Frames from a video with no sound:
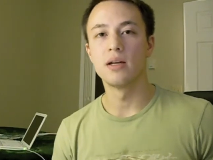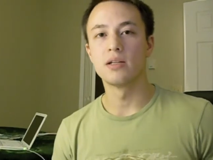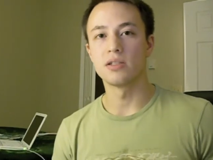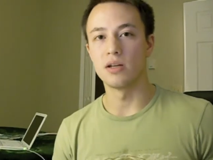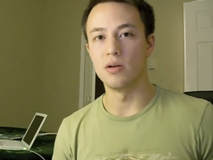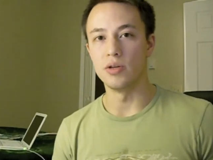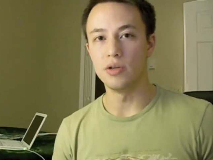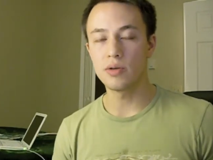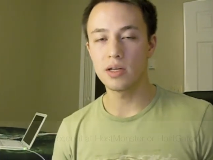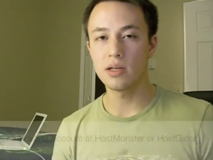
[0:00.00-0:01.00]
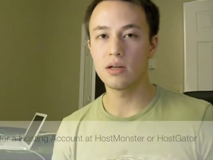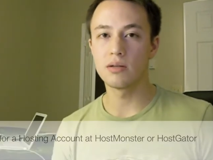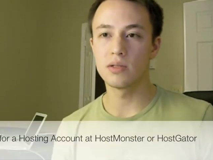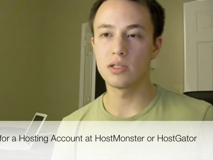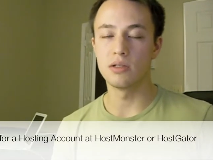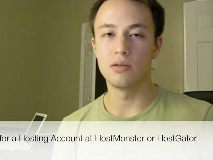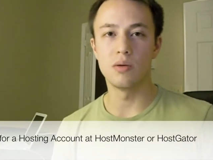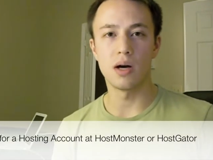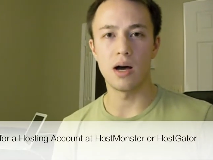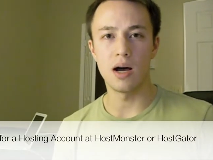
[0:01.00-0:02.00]
So you can go
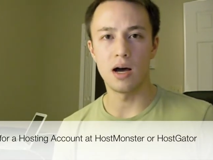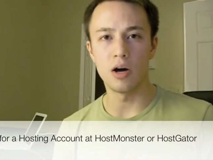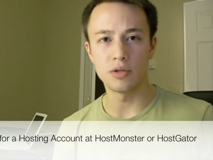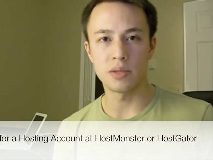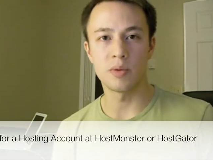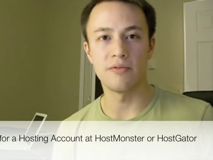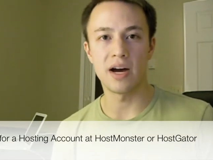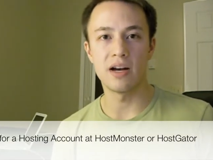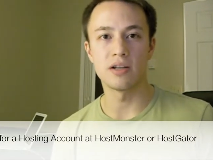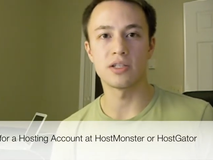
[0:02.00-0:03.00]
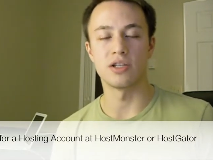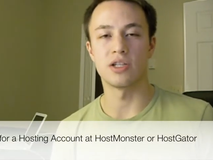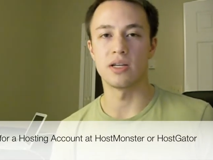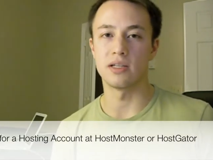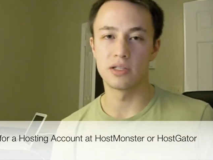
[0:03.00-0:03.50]
to a hosting provider such as